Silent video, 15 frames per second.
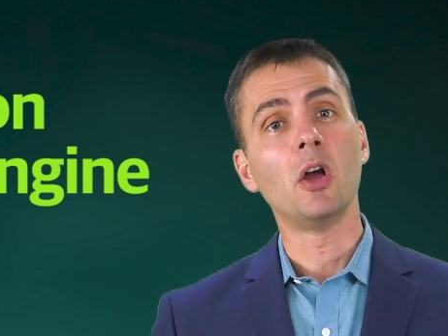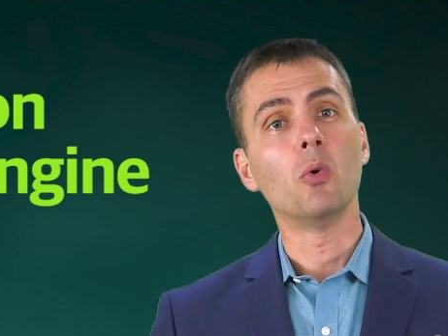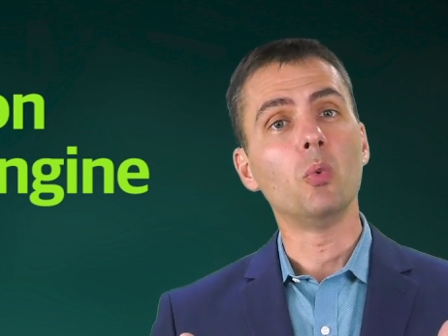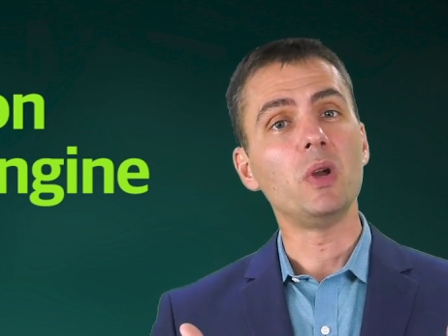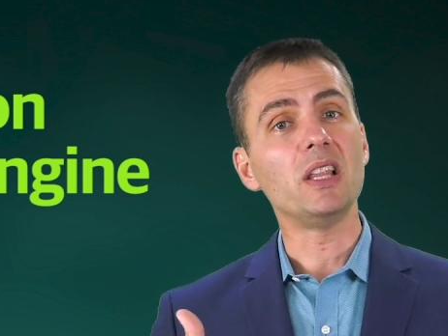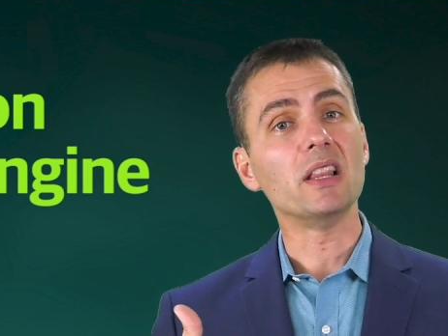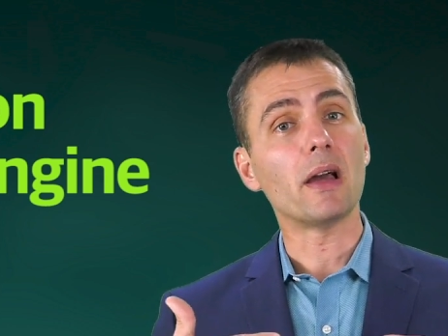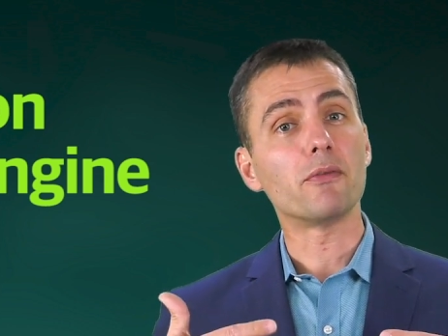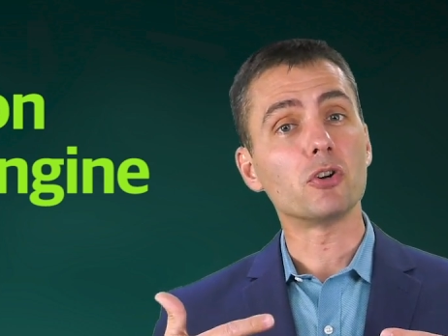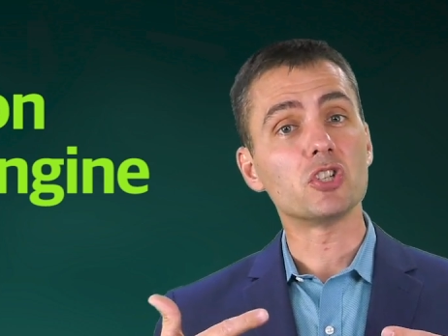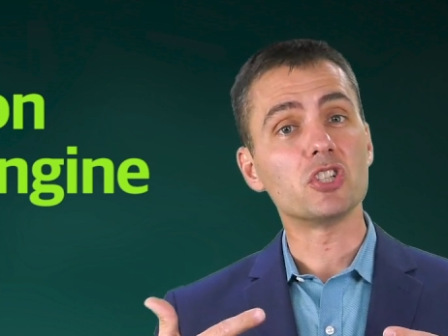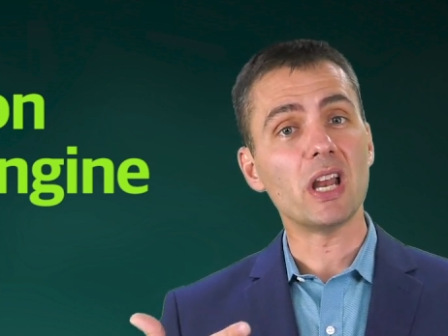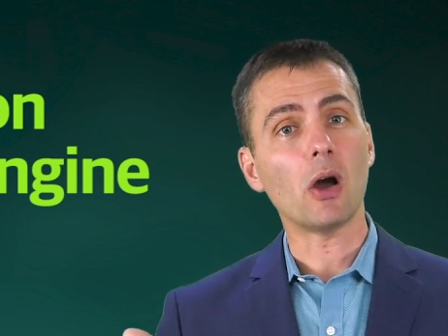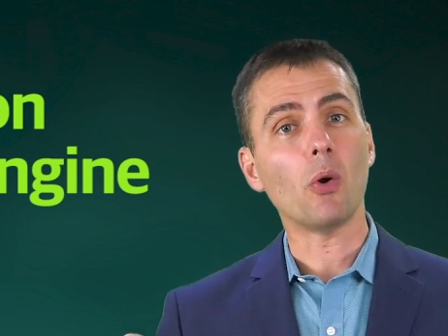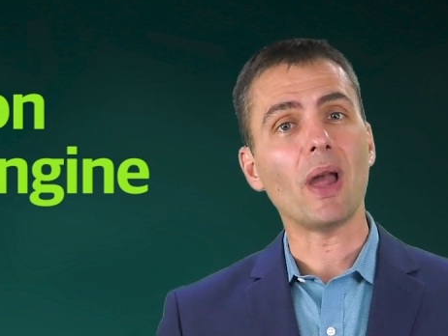we
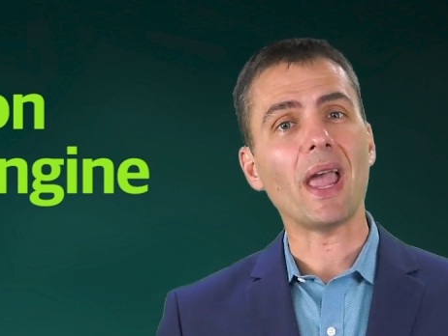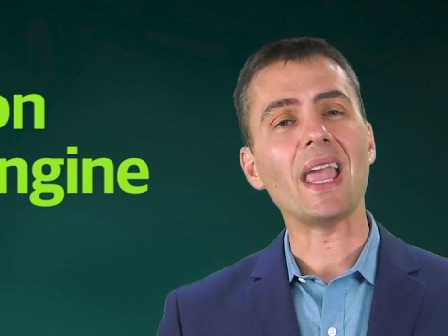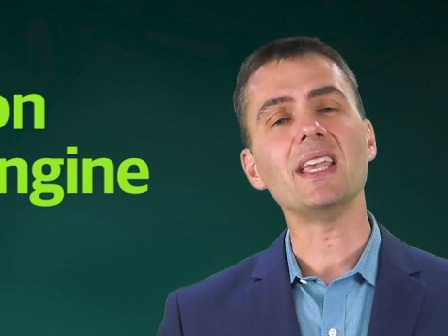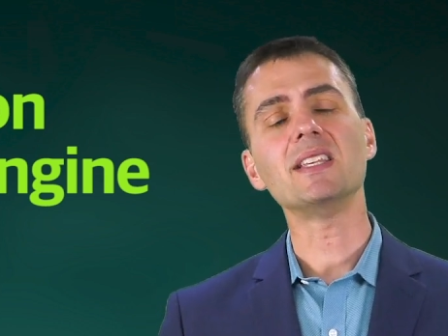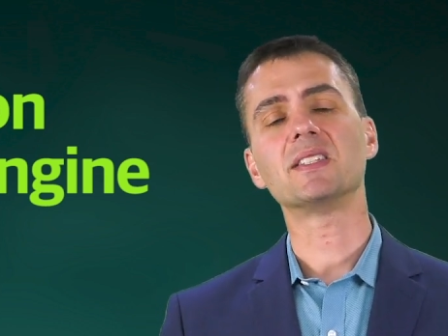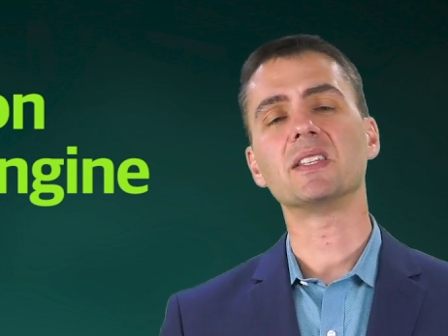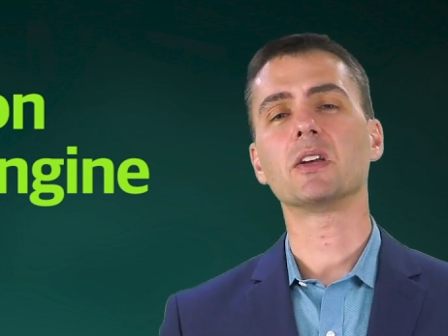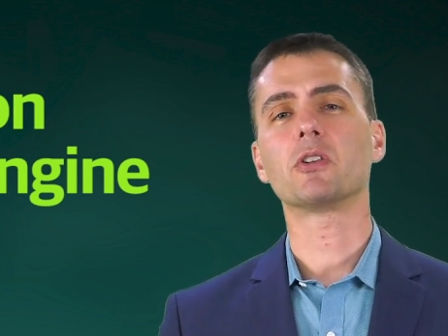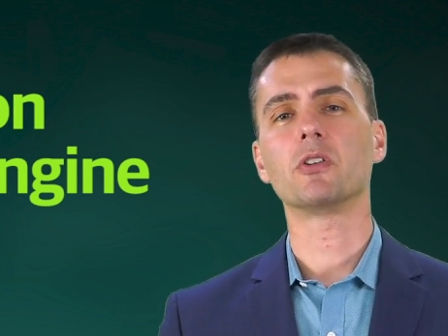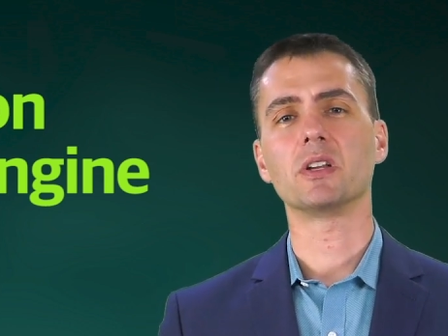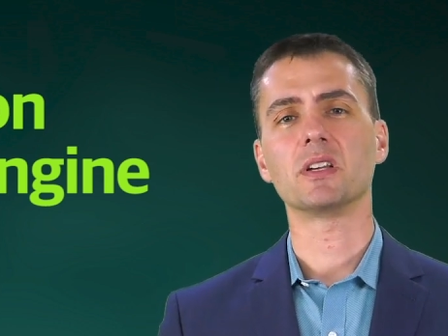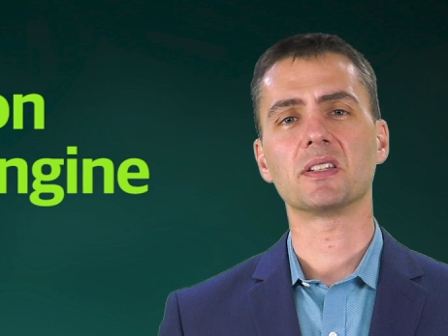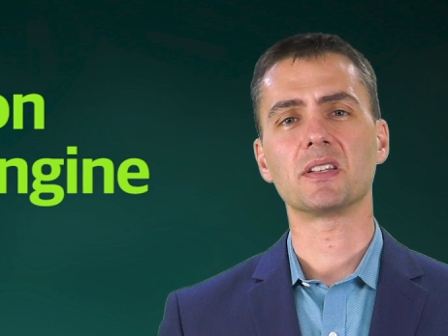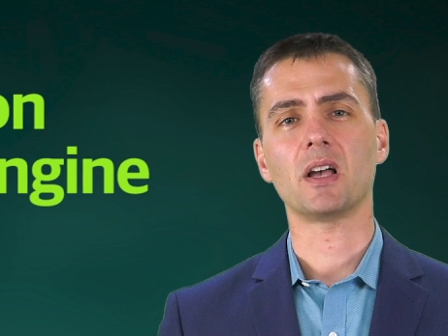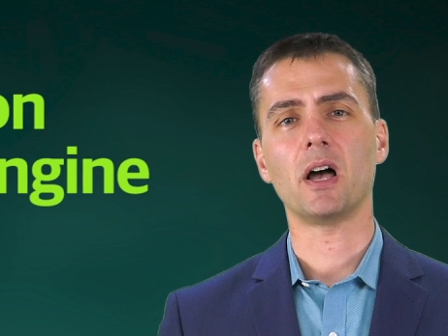leverage now
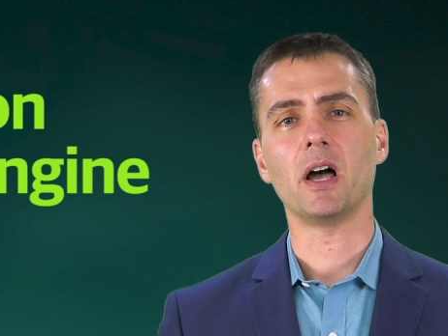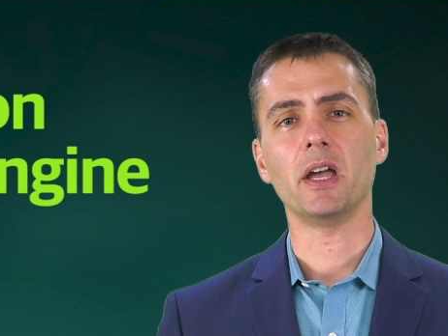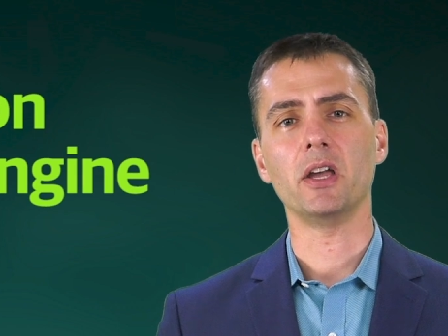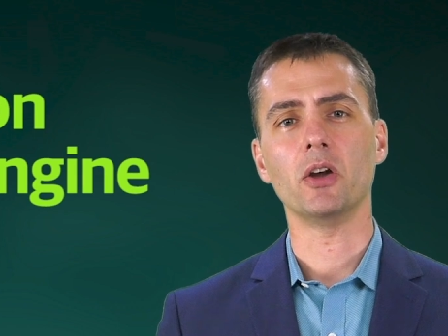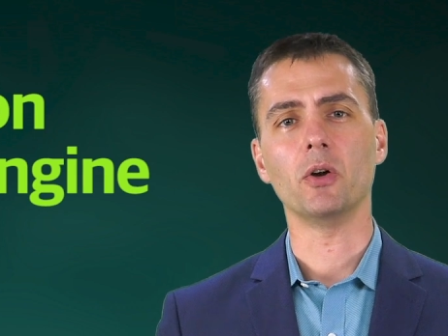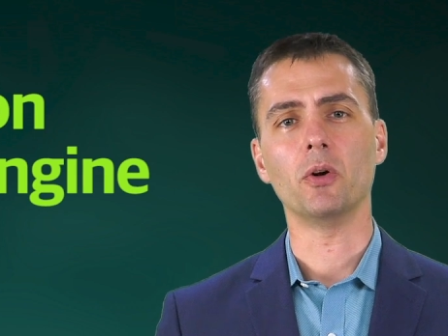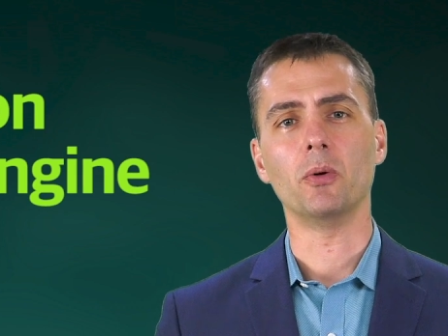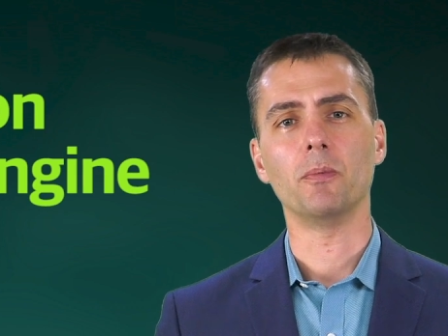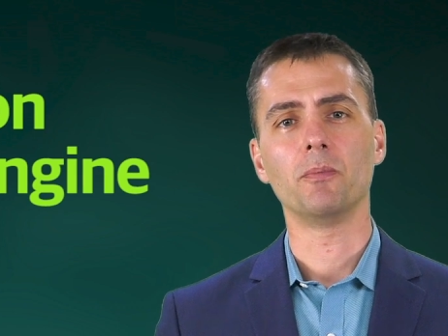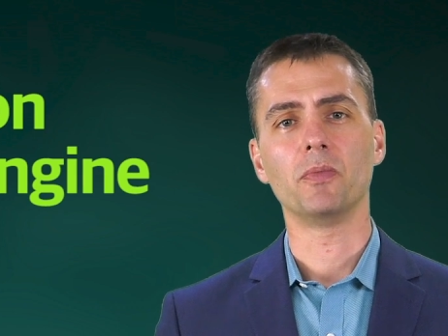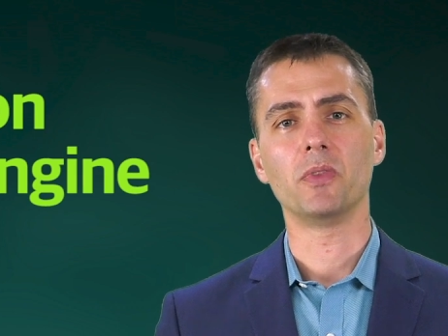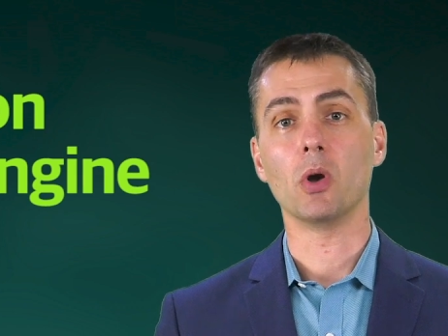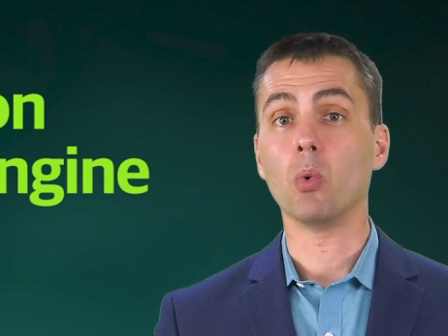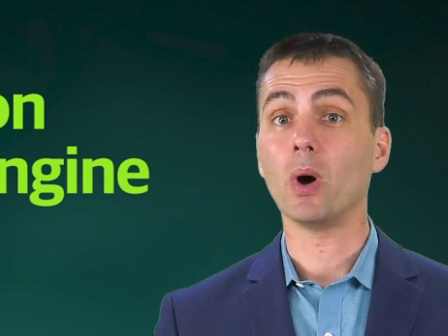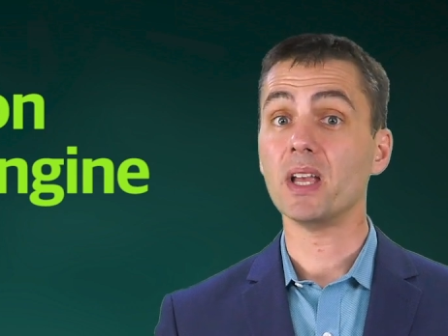asynchronous I.O.
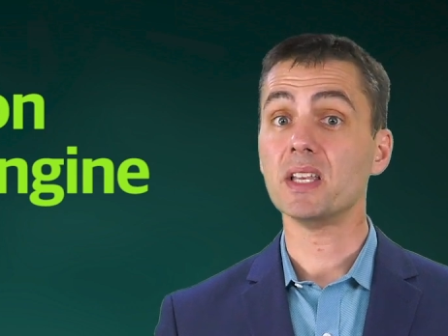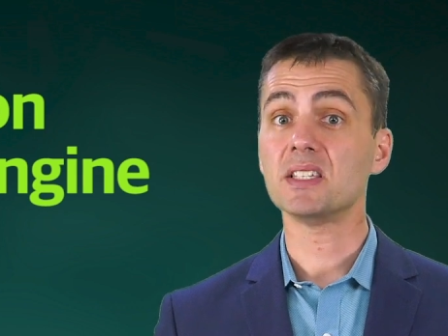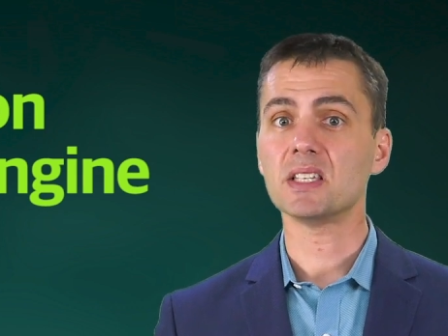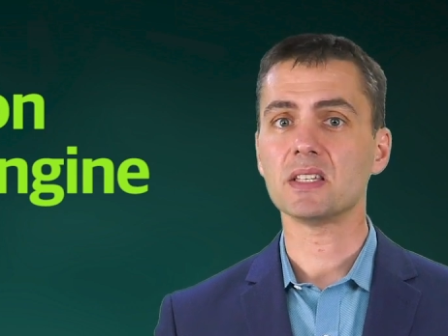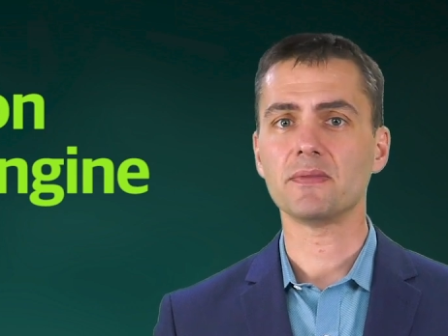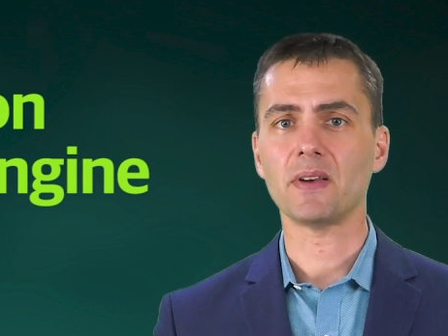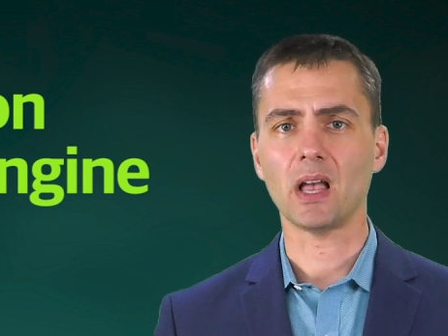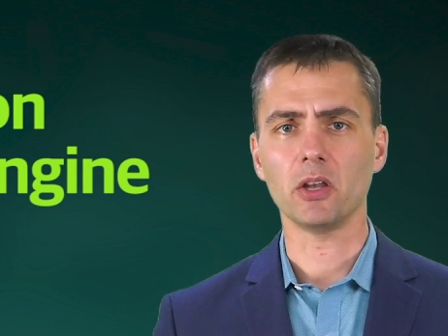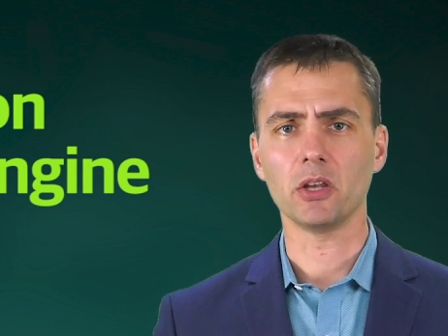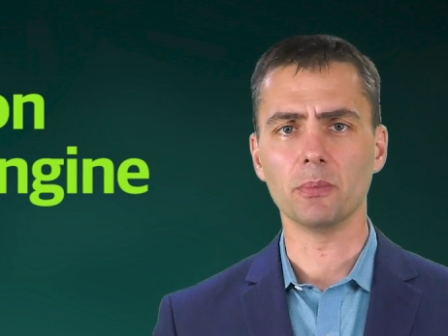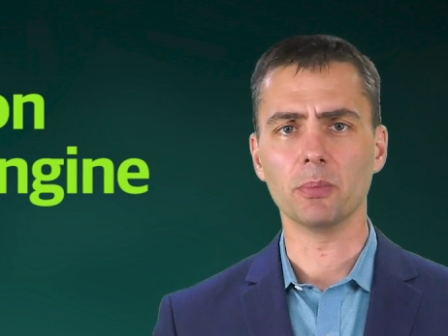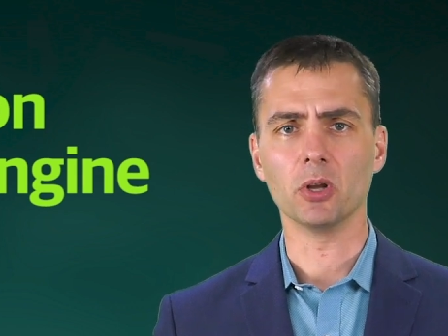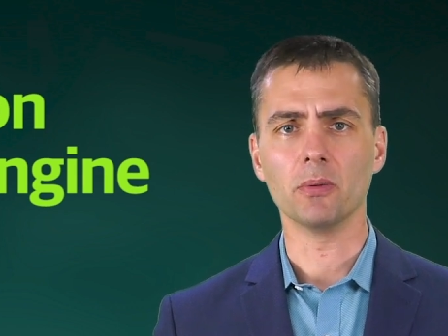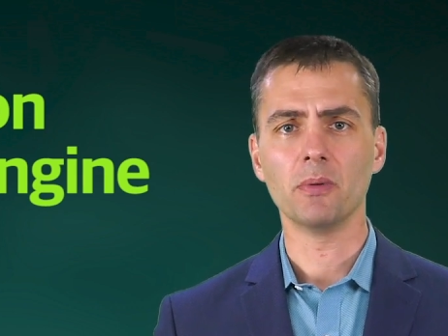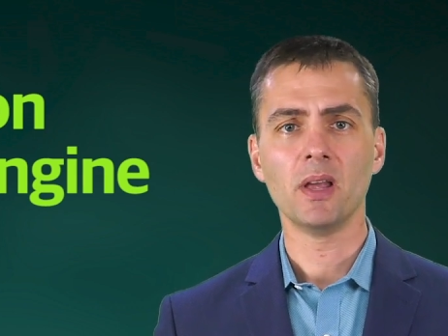Now, why is this
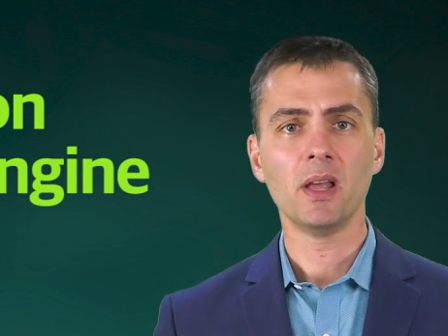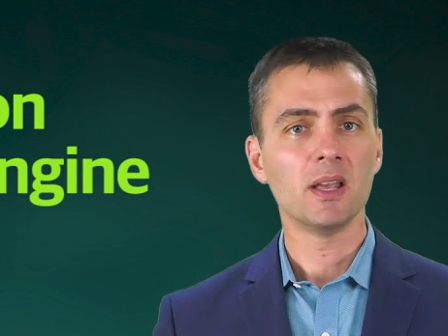valuable?